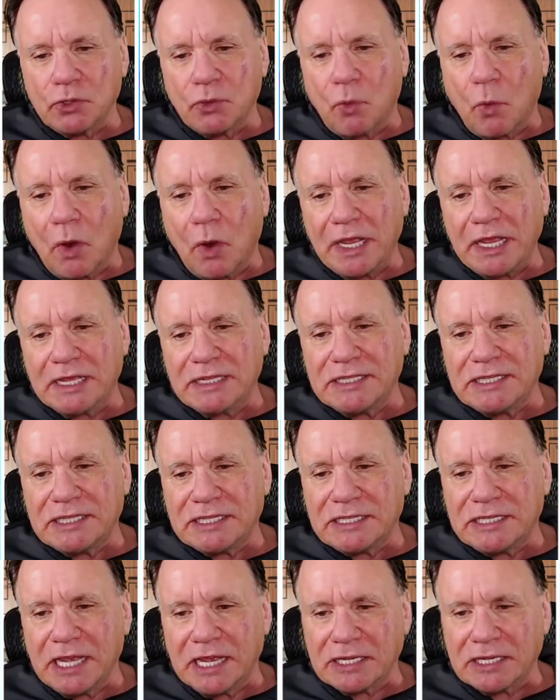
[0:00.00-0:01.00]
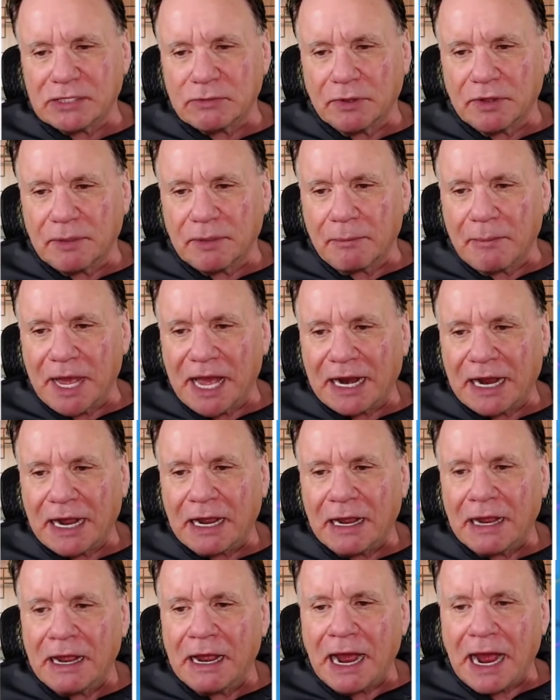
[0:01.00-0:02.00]
20 and 6 with
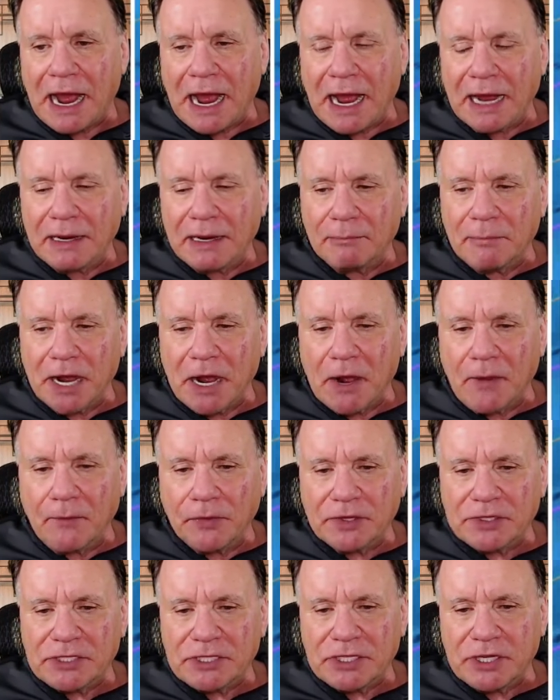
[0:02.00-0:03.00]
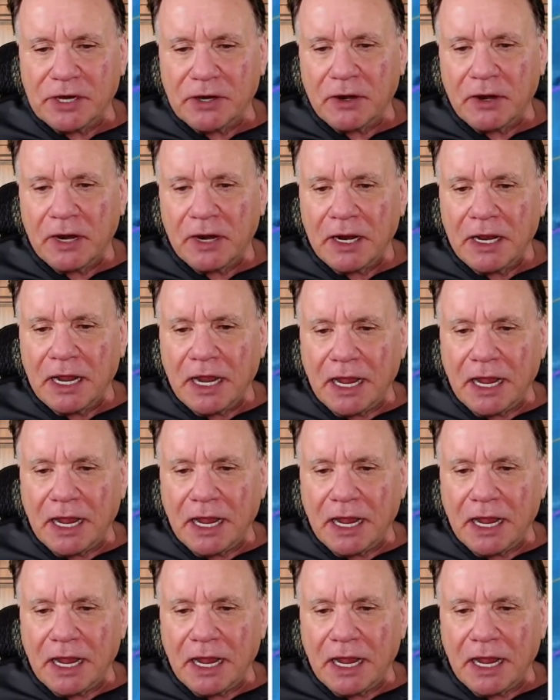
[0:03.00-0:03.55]
Imanaga on the mound this year,